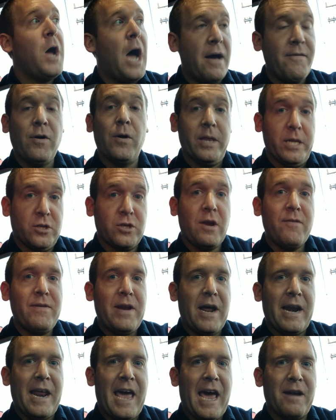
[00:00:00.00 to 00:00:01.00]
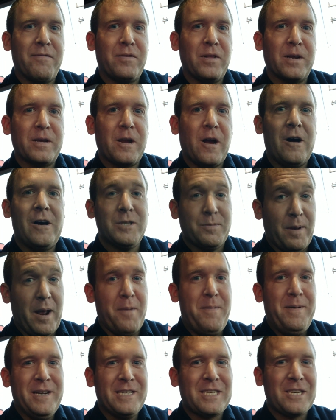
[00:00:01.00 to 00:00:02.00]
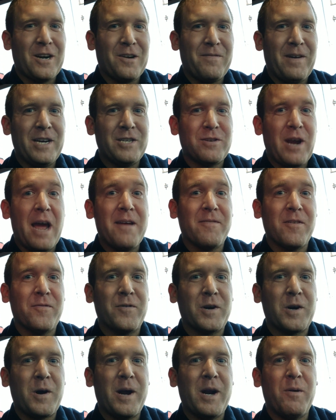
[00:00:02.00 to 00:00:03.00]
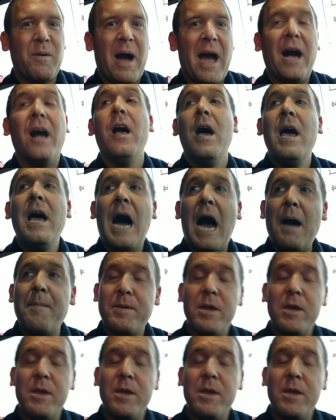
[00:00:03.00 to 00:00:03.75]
I've only driven on a handful of calls, but I've been a certified driver for quite a while. I'm